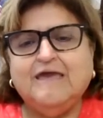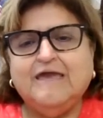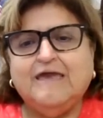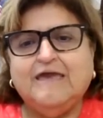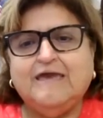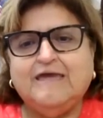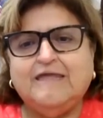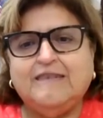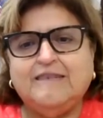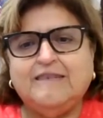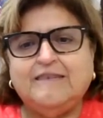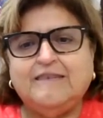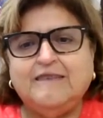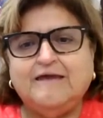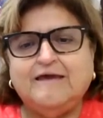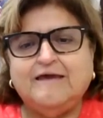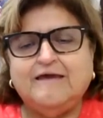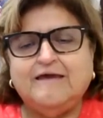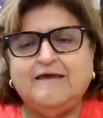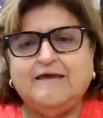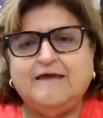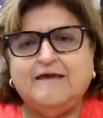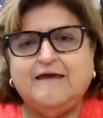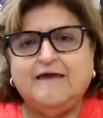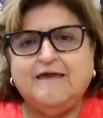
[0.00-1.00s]
and
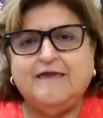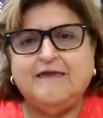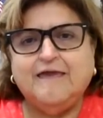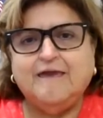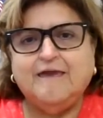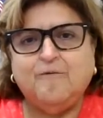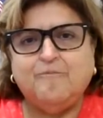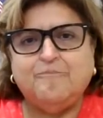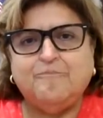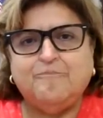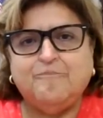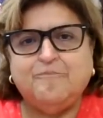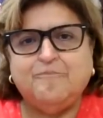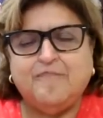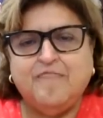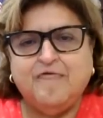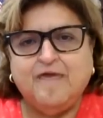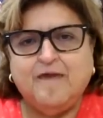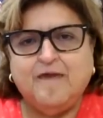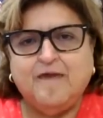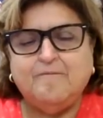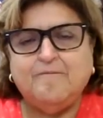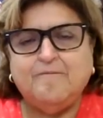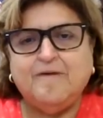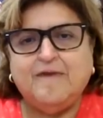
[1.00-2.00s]
I help
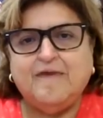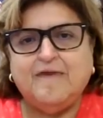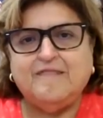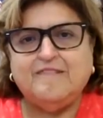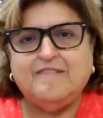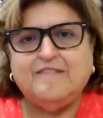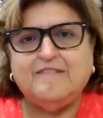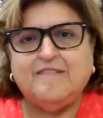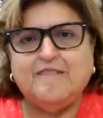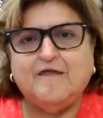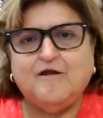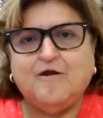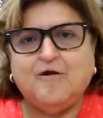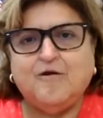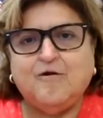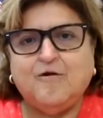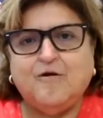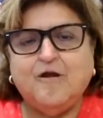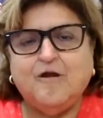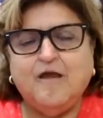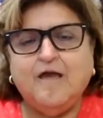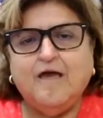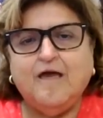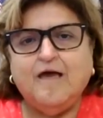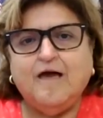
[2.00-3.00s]
them in
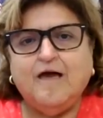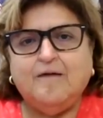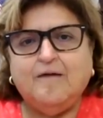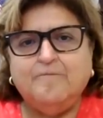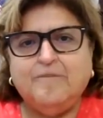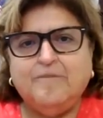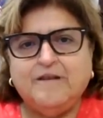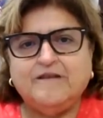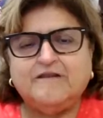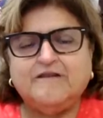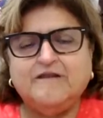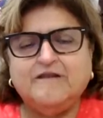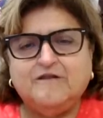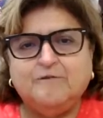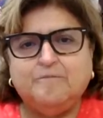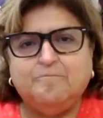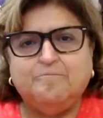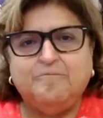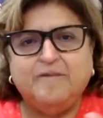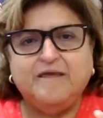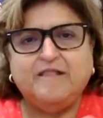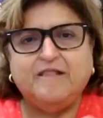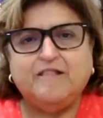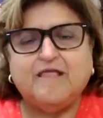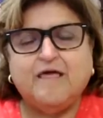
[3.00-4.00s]
their ability to
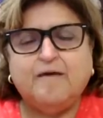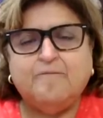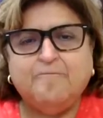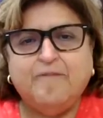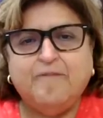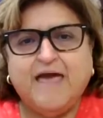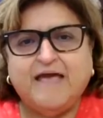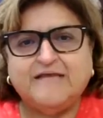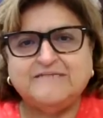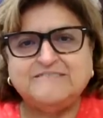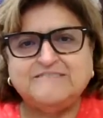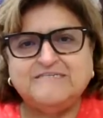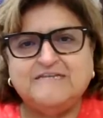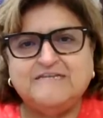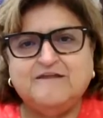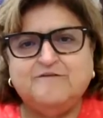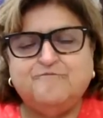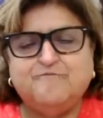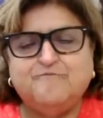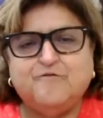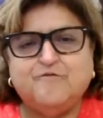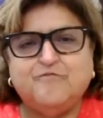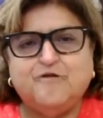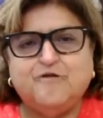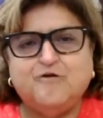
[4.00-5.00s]
build capacity
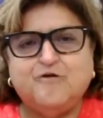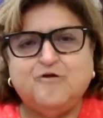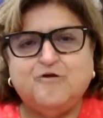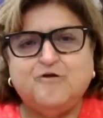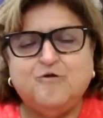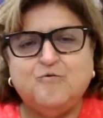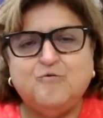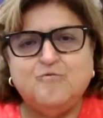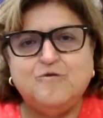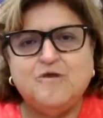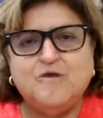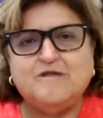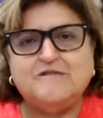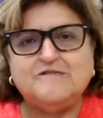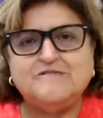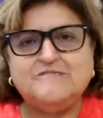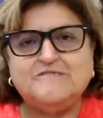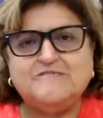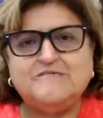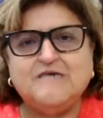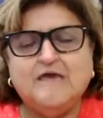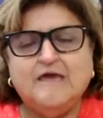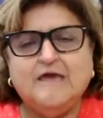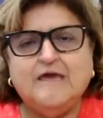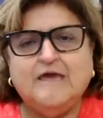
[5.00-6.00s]
for their
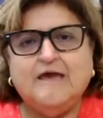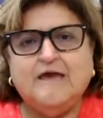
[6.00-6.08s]
unions.